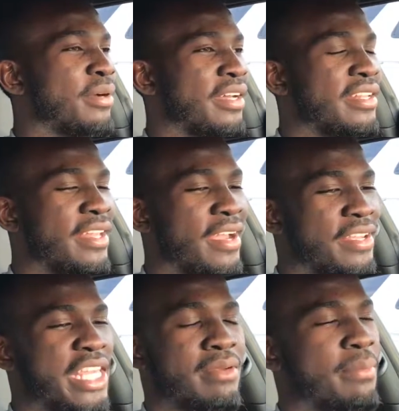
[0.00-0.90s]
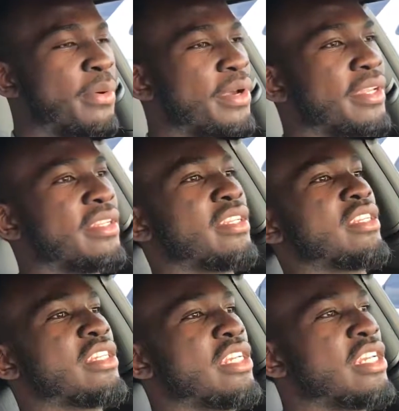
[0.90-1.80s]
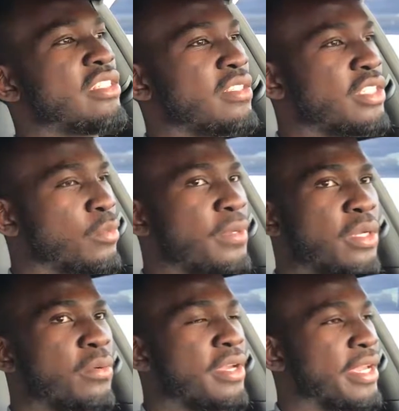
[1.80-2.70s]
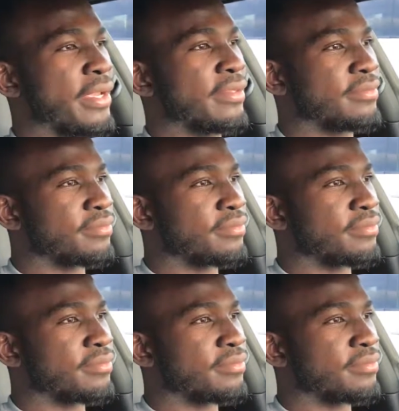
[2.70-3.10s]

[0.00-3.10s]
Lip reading: But yeah, you get my point. It's pretty quick.